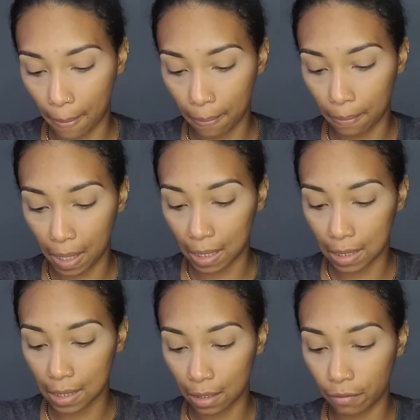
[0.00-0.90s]

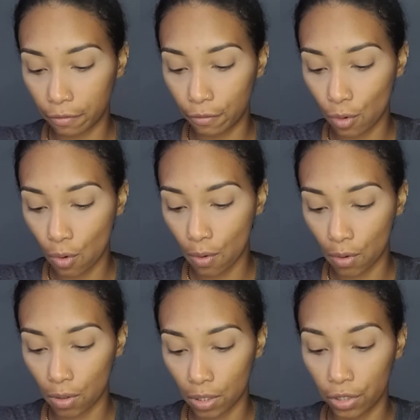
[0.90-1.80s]
mixed in for
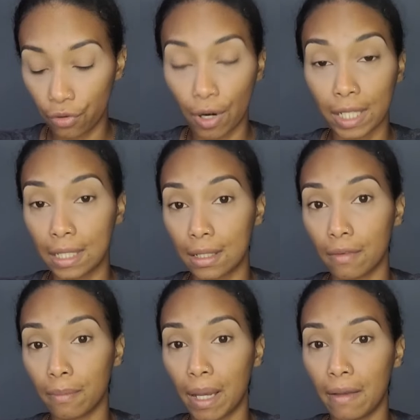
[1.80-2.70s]
the rest
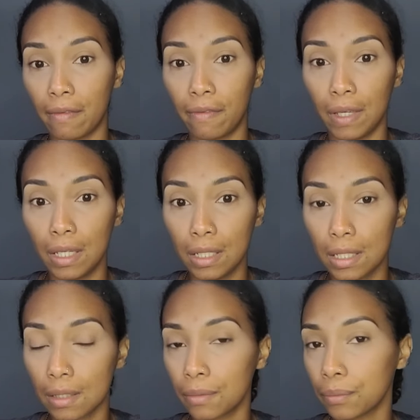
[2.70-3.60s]
of my face,